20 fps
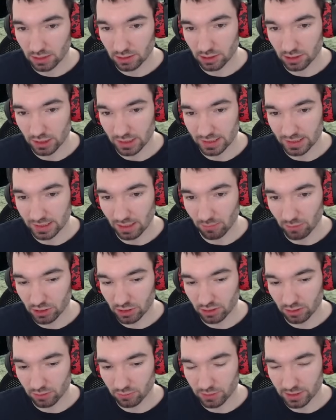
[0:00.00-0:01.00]
Just the
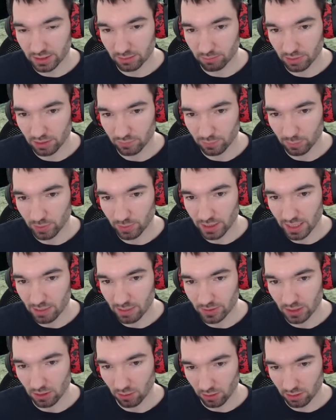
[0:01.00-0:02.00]
damage increase in PvP
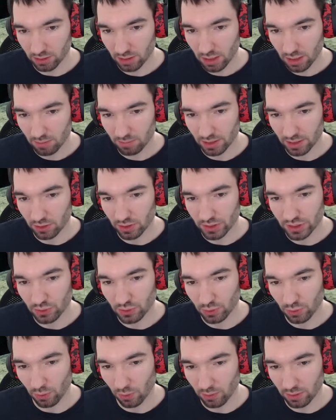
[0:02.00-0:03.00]
helps a lot, because
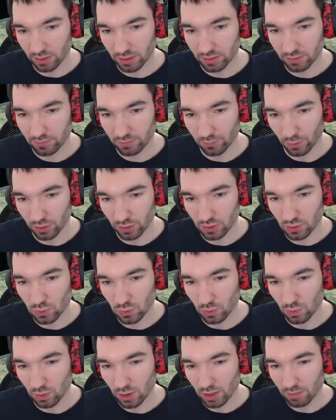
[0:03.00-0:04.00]
you don't want
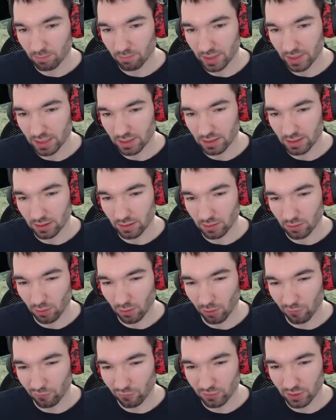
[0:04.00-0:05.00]
to be
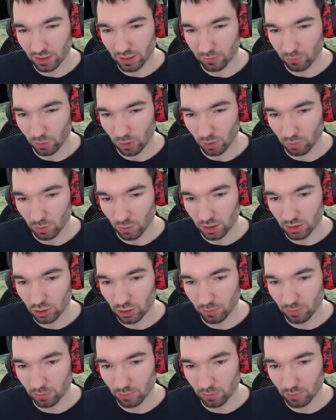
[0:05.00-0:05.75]
often in a 1-on-1.